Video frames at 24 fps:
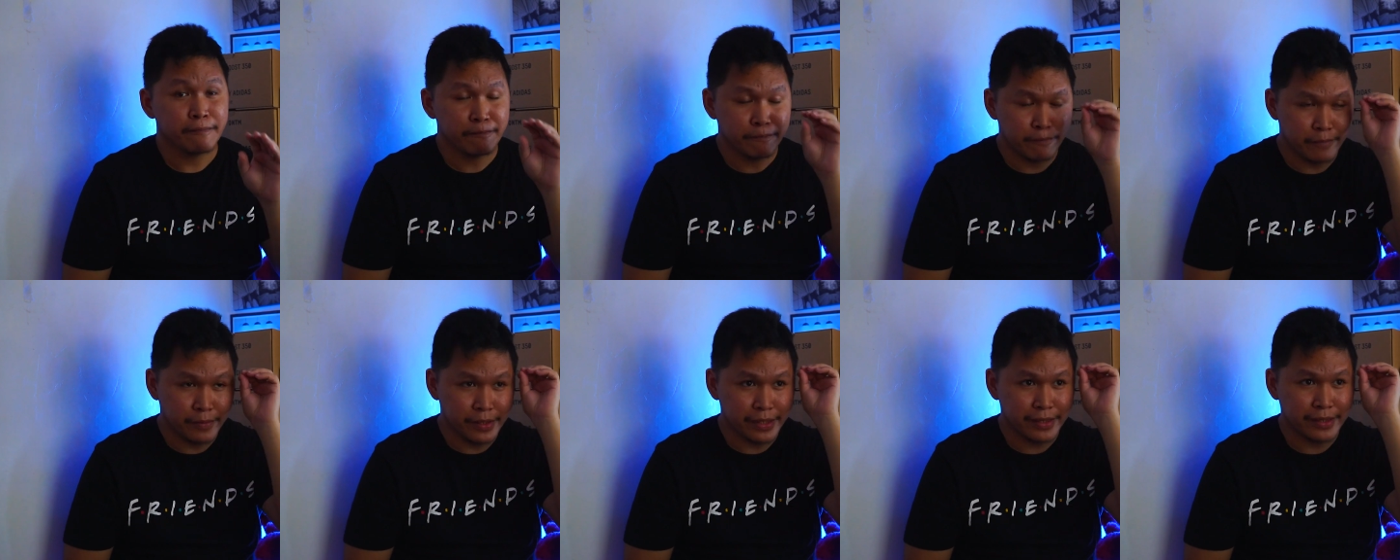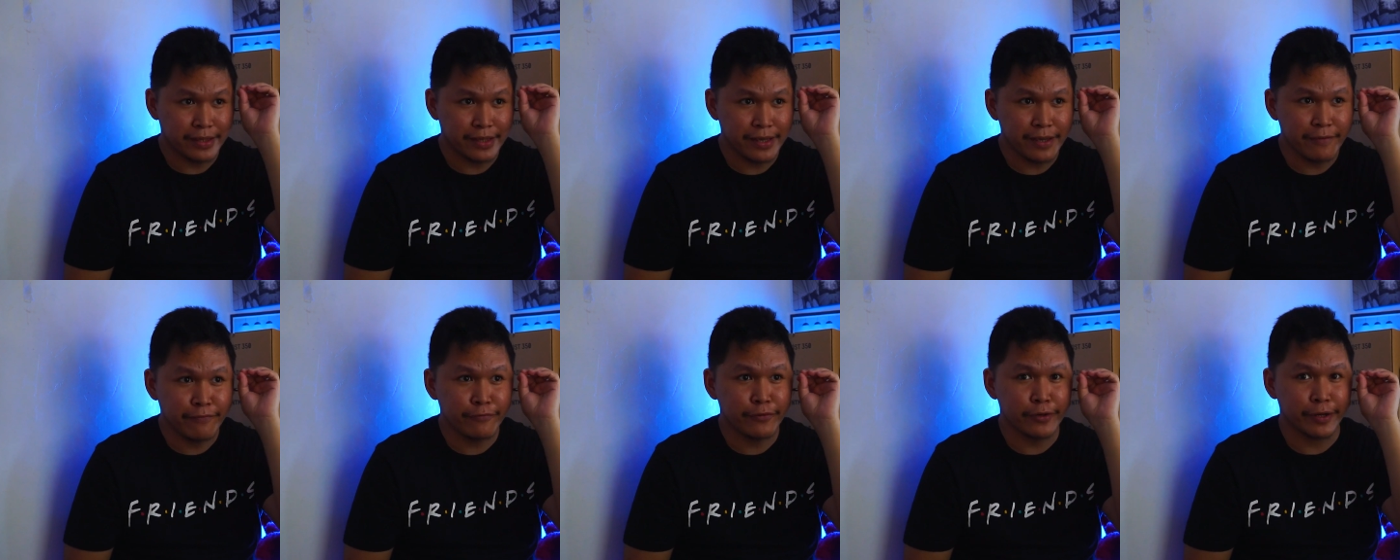But
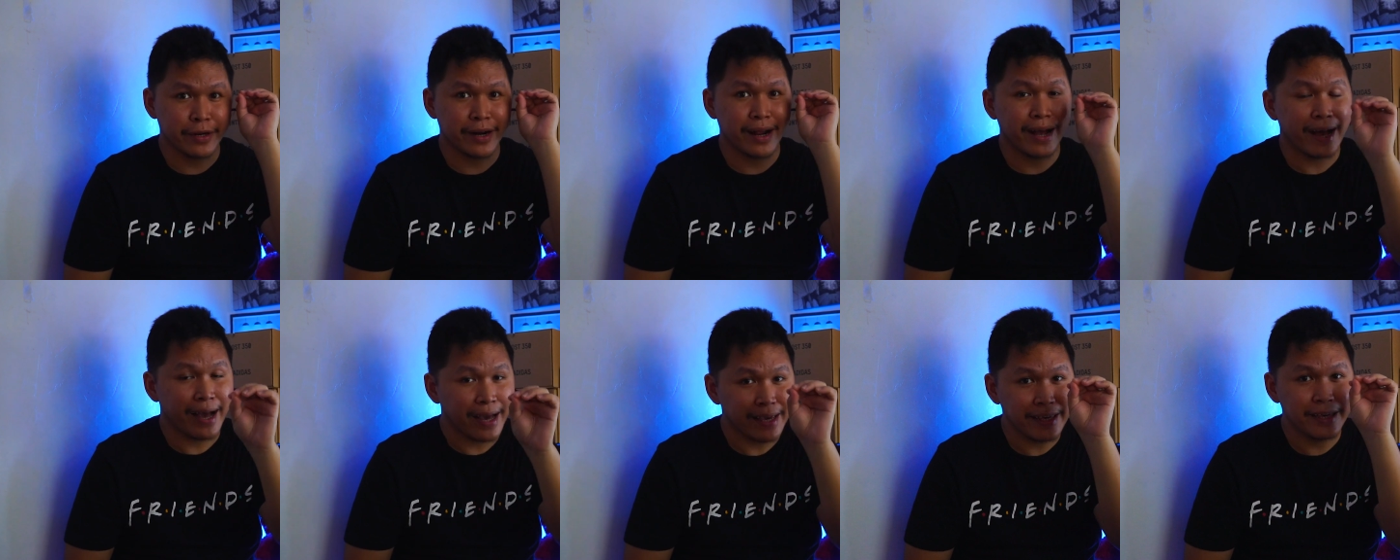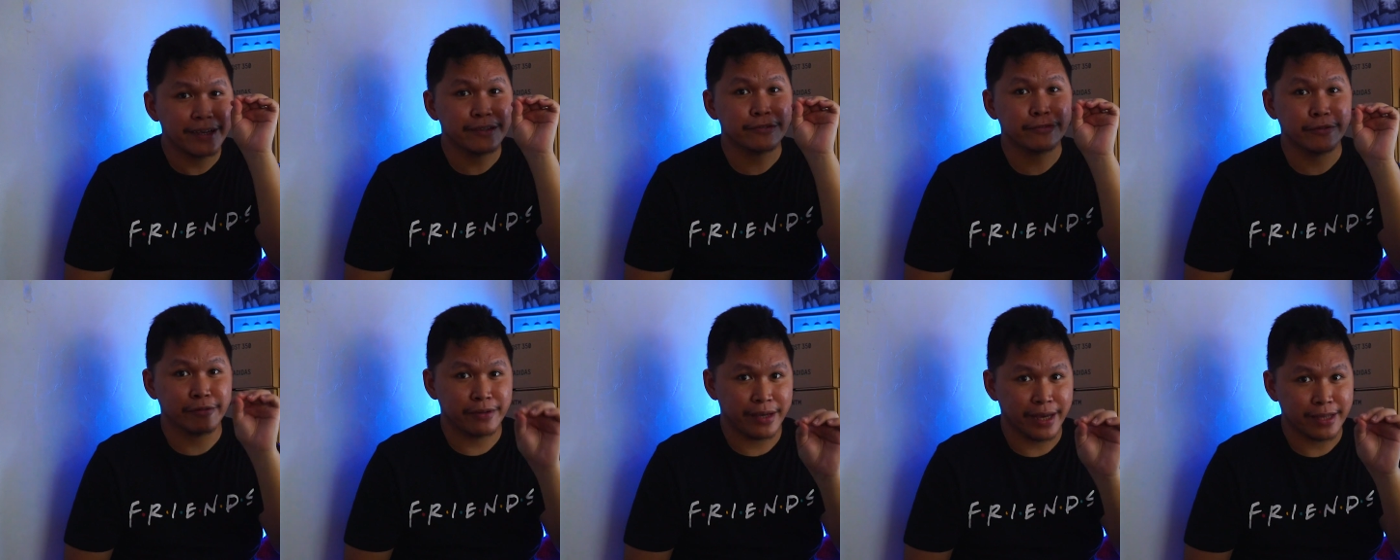if you're
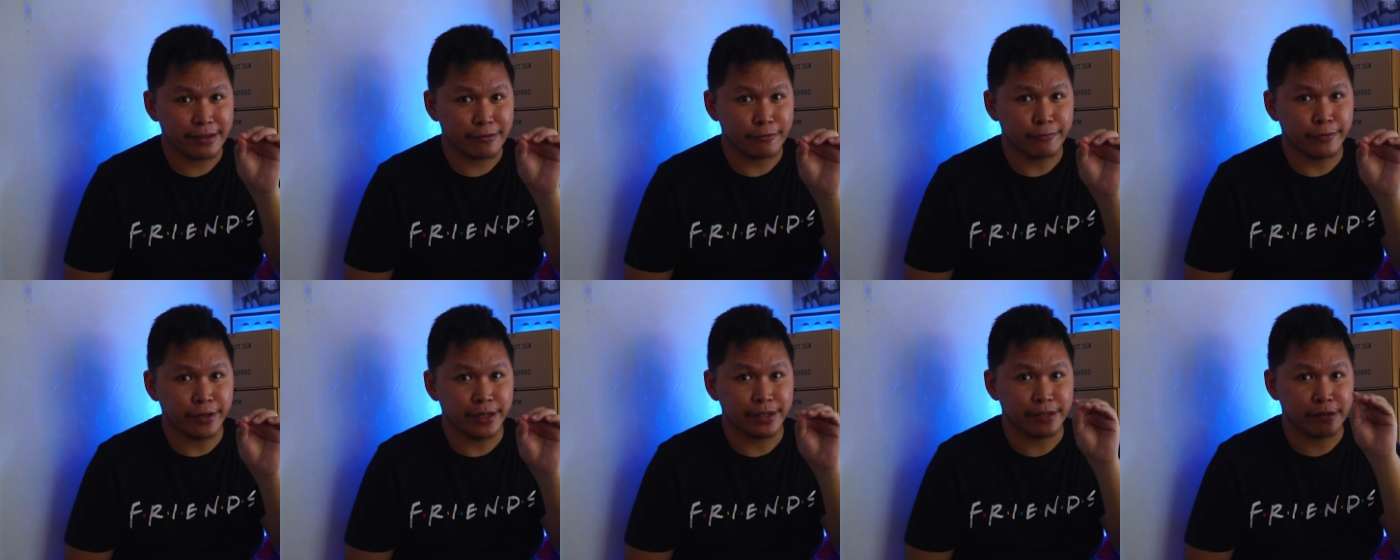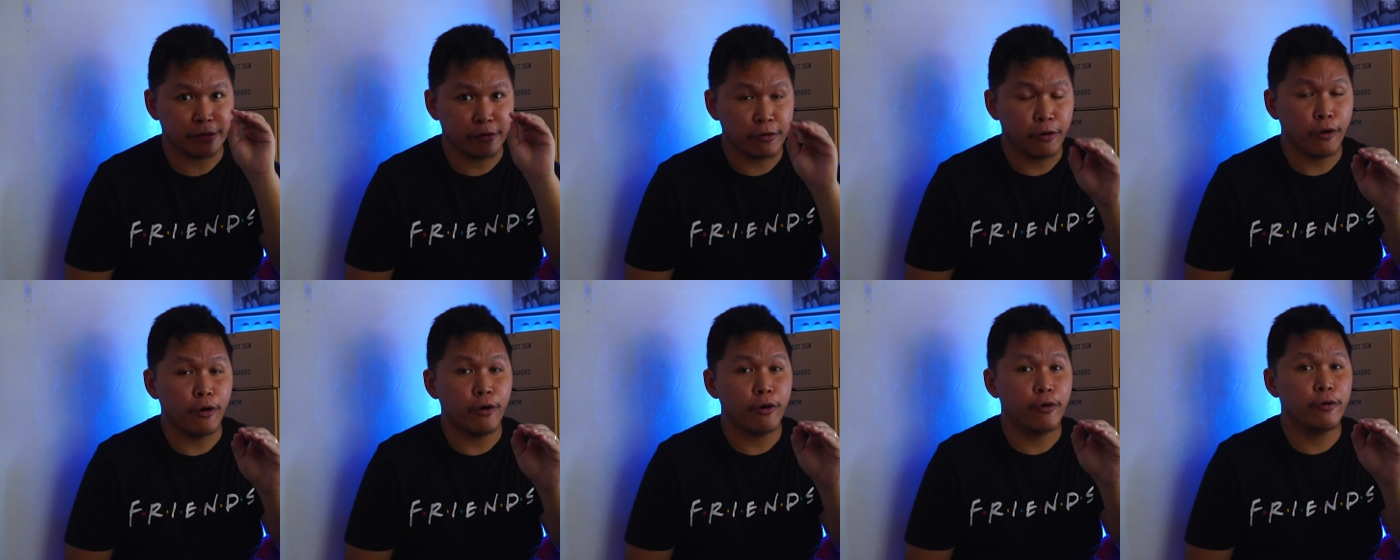eyeing to get one,
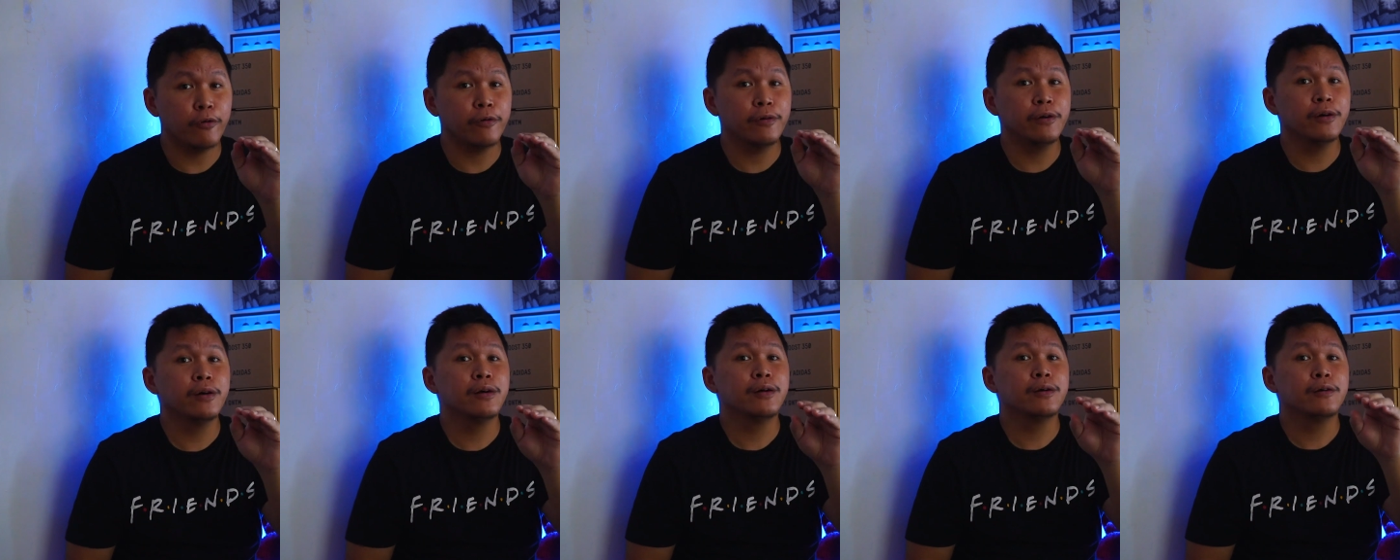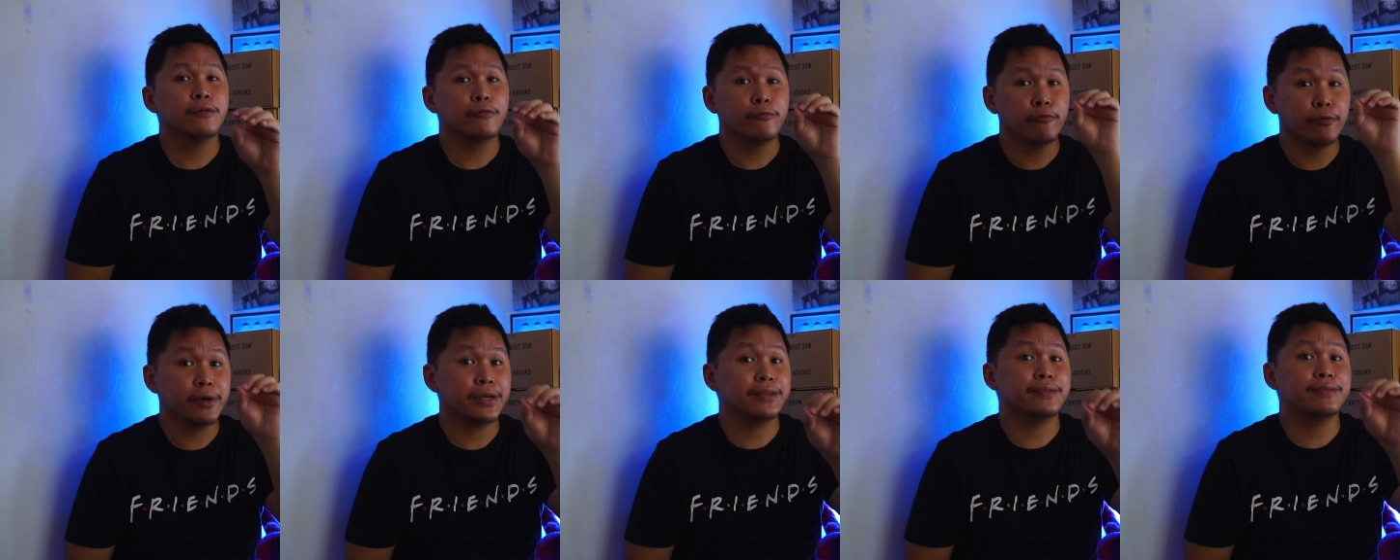go
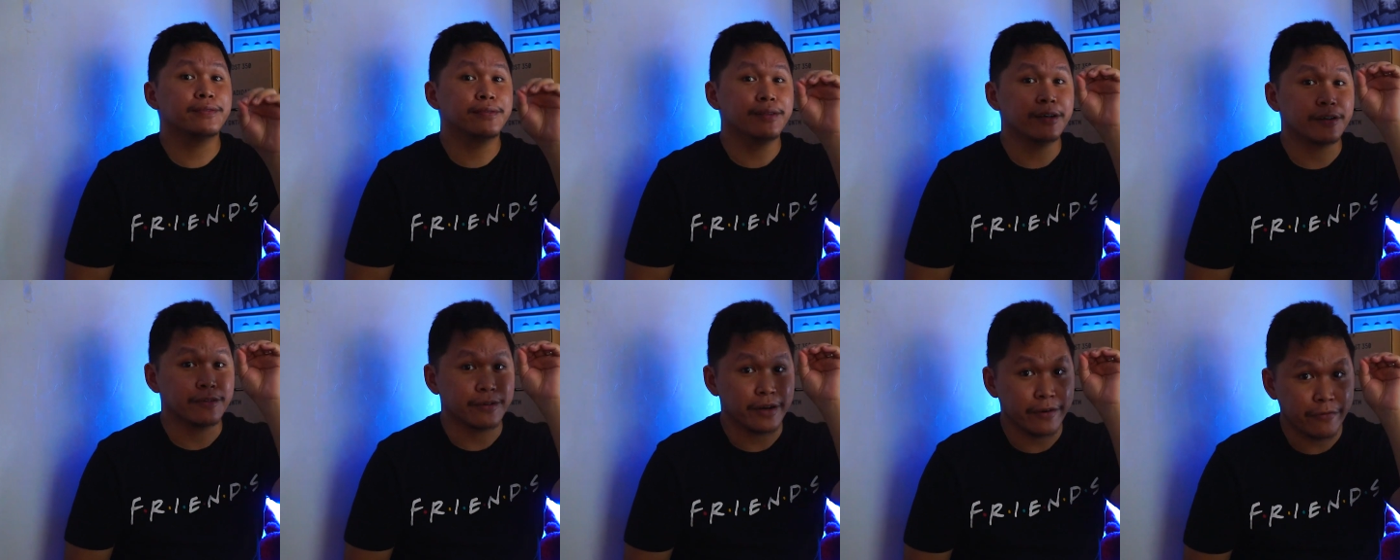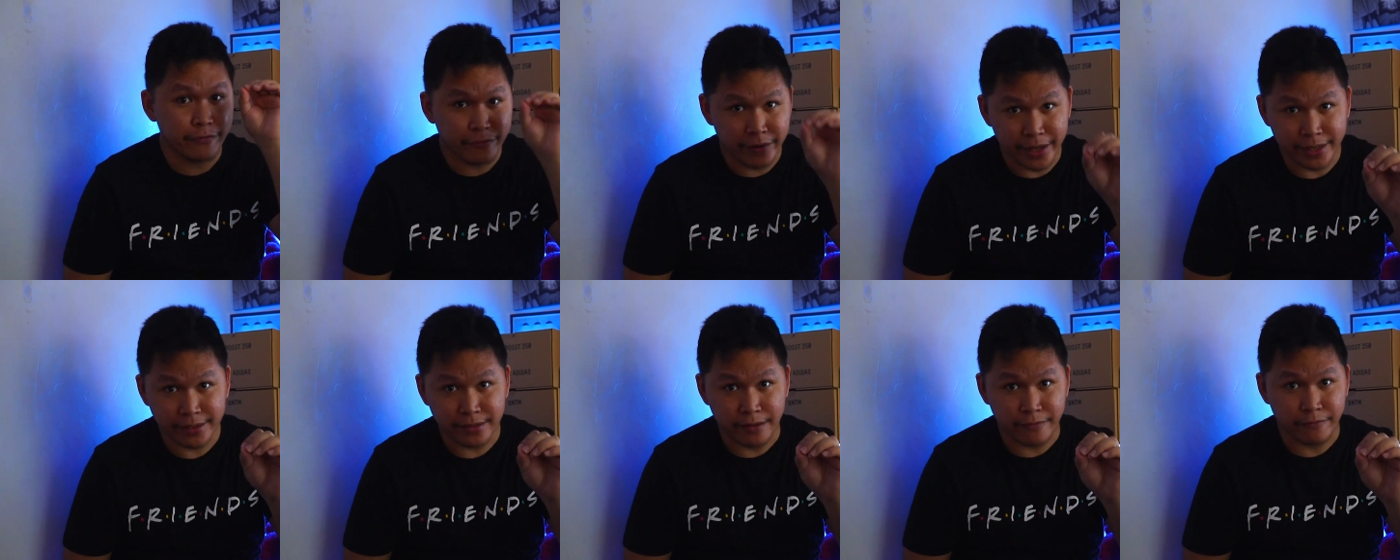with the
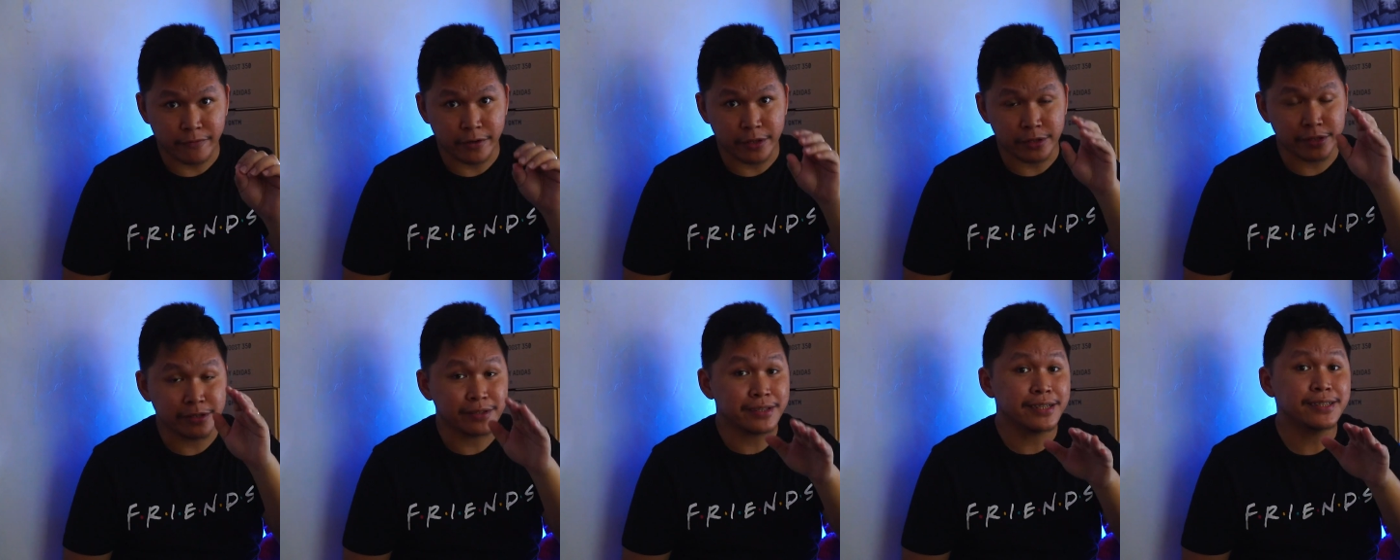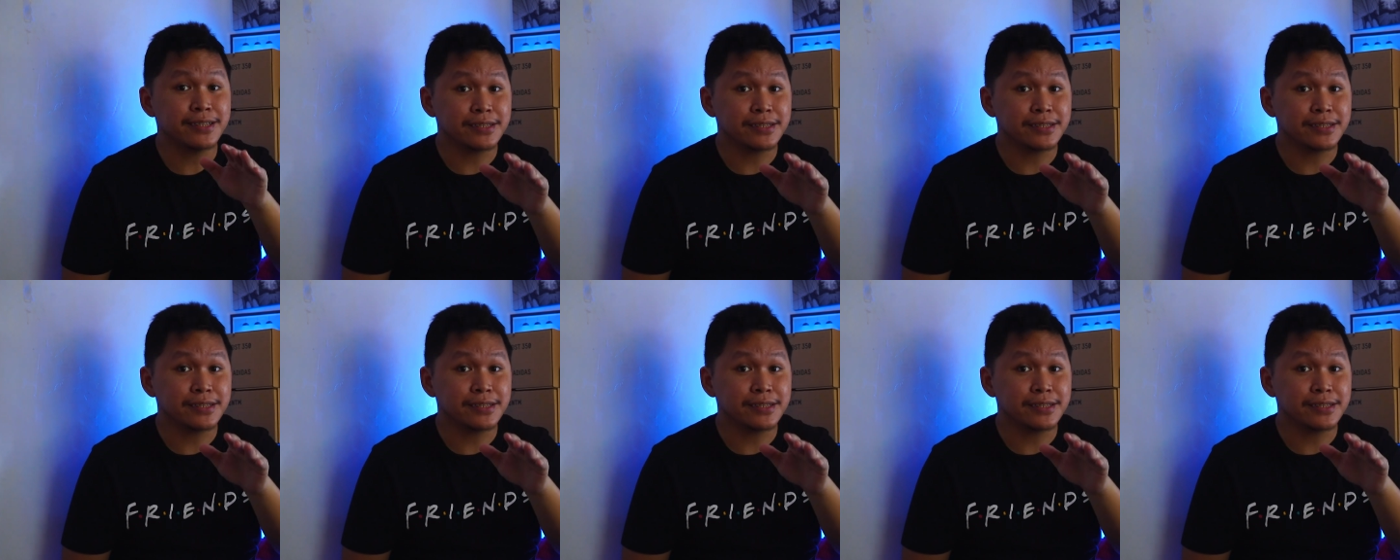reflective version.